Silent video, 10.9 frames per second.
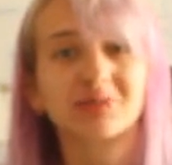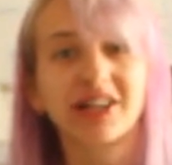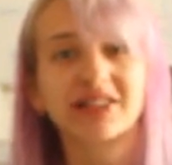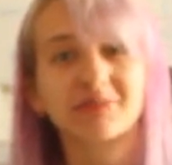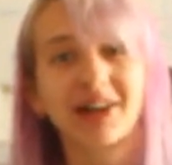
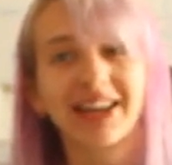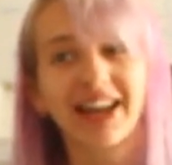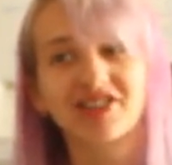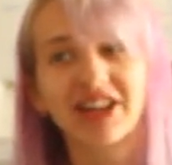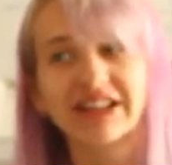spasm I
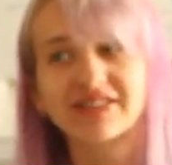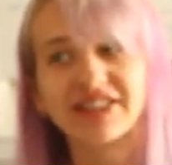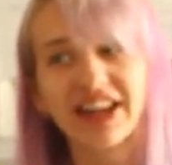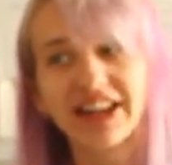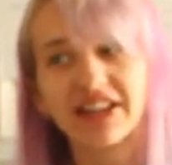had
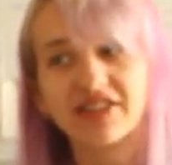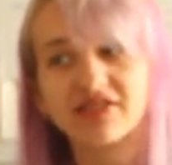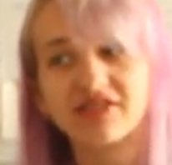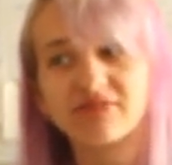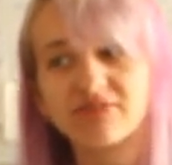yesterday
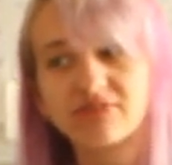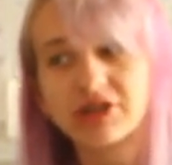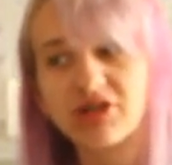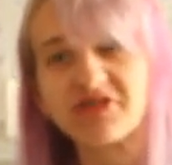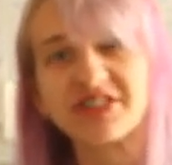has
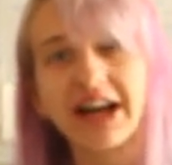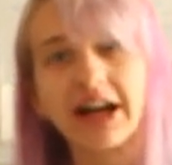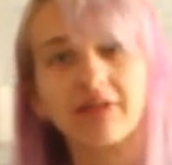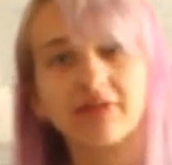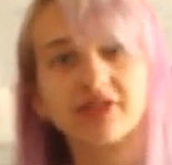gone
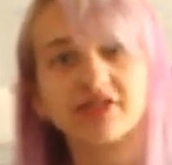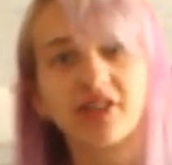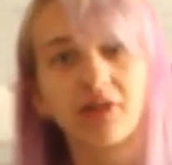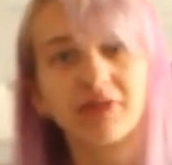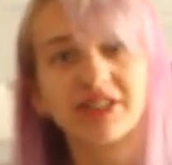down,
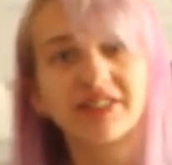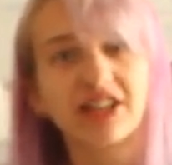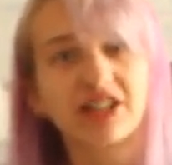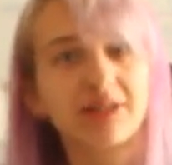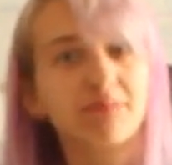so it's
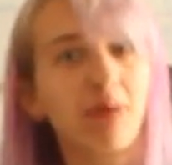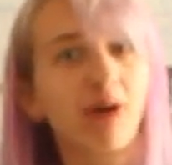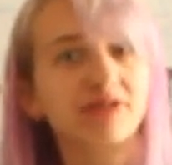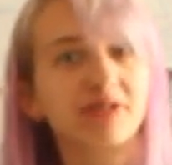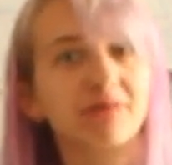actually
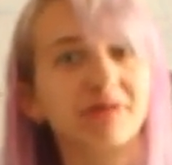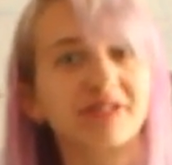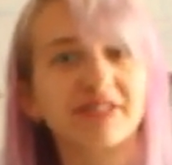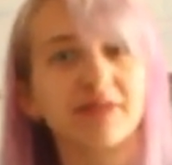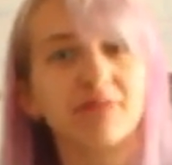possible to
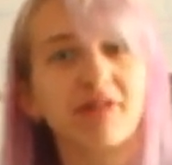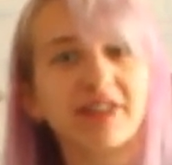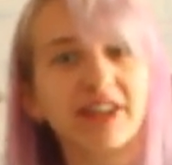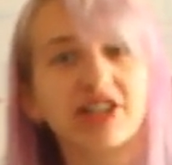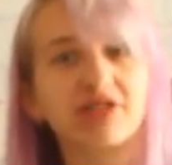see what
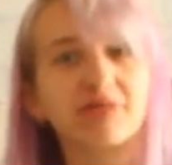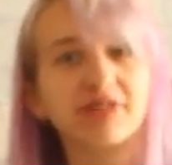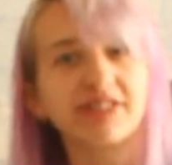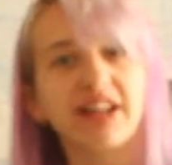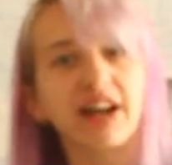the issue
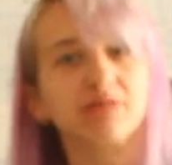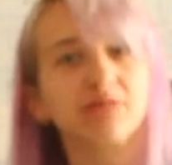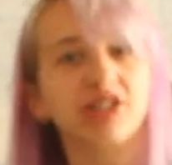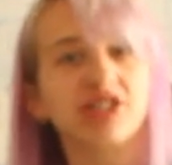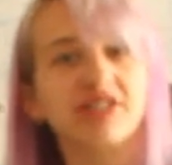is now,
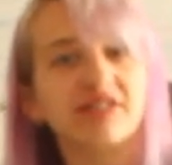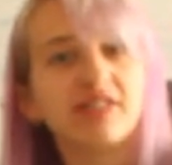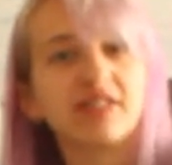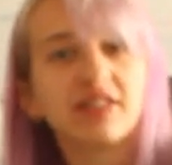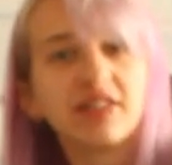which is
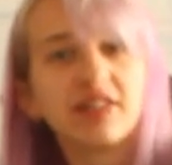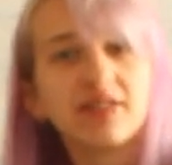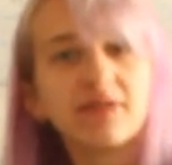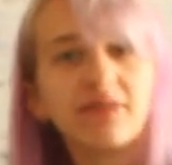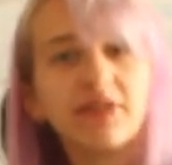that
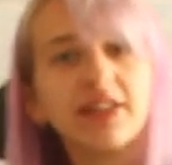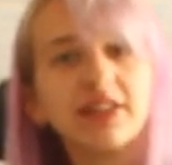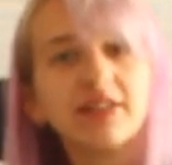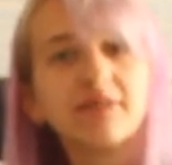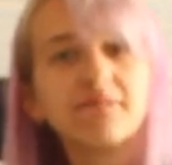
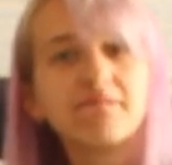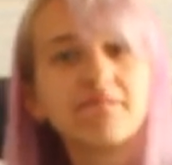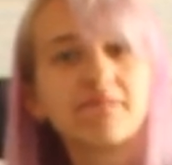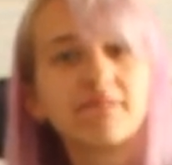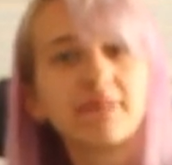the
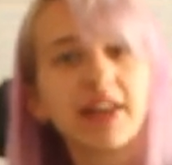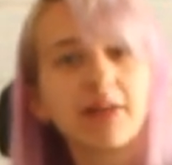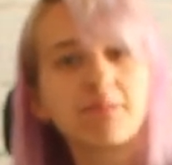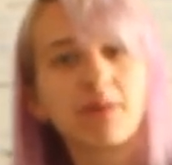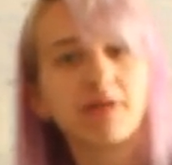
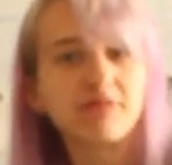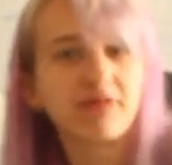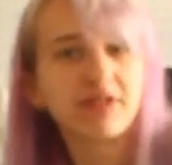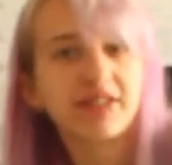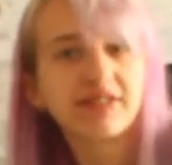hip bone
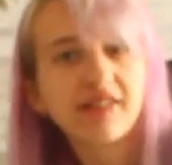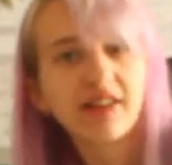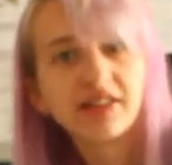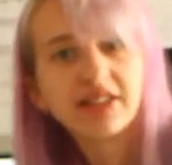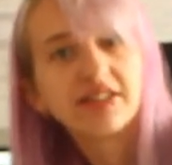on this
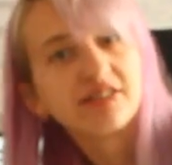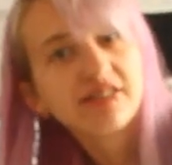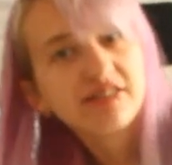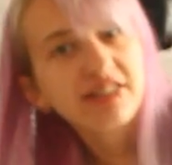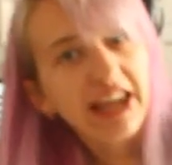side is
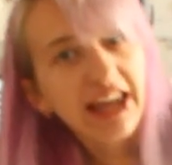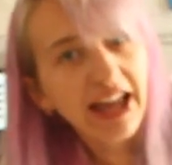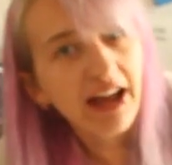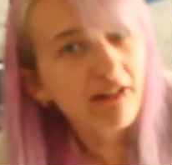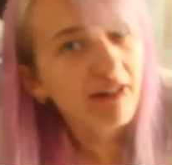
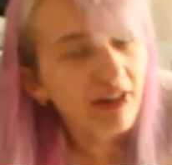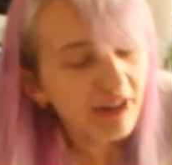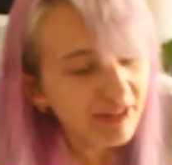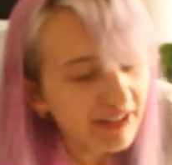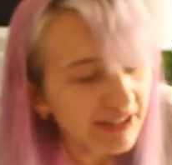sticking out and
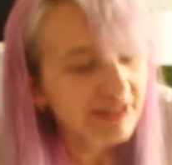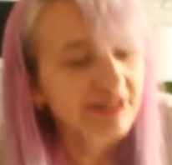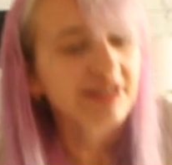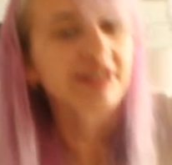I think it's